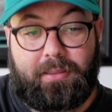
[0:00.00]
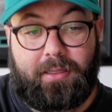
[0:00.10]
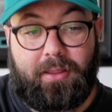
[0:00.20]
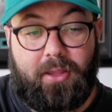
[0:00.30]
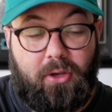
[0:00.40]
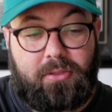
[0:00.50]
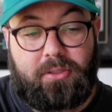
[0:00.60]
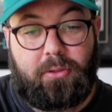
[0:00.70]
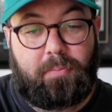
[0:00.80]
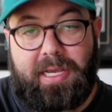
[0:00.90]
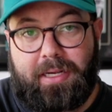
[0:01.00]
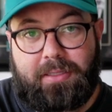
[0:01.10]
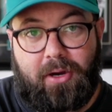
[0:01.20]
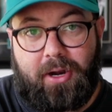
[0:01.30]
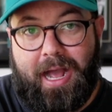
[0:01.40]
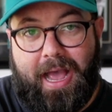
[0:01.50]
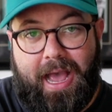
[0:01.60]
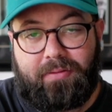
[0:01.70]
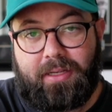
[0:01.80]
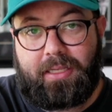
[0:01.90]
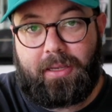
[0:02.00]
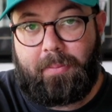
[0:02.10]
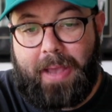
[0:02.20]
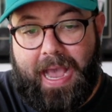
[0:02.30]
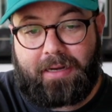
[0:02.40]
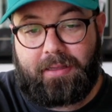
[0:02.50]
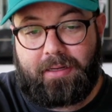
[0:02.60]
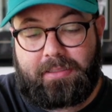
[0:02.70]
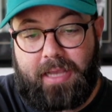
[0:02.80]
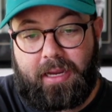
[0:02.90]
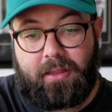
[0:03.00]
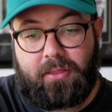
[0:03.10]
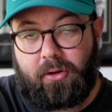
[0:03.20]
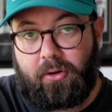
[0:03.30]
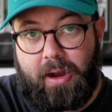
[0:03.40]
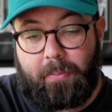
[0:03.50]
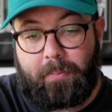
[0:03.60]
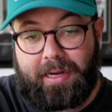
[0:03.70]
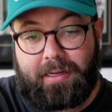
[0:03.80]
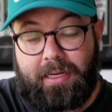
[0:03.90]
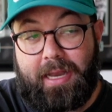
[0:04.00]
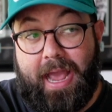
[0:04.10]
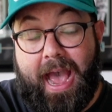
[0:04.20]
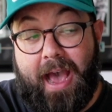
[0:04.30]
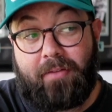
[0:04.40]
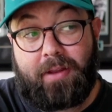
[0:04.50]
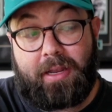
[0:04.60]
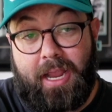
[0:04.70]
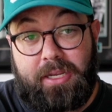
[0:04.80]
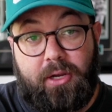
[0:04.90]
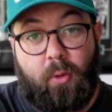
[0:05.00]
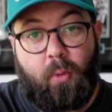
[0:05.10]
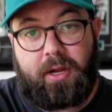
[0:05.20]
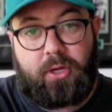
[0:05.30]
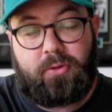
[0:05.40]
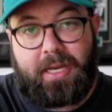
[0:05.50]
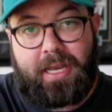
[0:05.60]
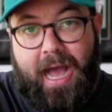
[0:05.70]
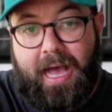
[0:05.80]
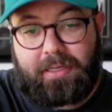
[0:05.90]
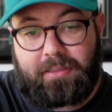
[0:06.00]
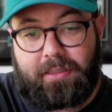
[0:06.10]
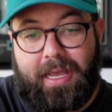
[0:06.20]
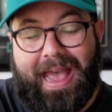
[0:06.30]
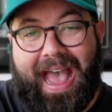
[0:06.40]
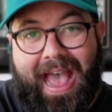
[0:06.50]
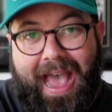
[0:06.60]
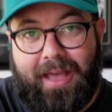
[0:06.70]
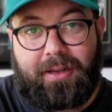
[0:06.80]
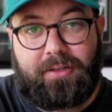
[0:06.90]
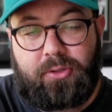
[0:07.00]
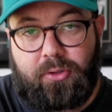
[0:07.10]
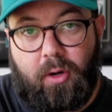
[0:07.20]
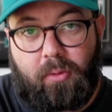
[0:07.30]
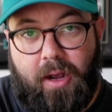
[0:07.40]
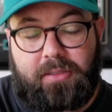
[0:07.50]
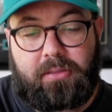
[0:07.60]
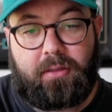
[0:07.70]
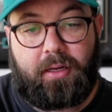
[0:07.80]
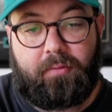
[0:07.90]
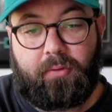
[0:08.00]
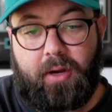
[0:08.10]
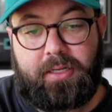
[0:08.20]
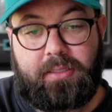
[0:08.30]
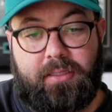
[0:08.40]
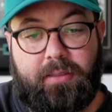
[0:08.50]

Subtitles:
Those two picks are not having the impact that a second and third round pick need to have in a year where you did not add to your roster in free agency.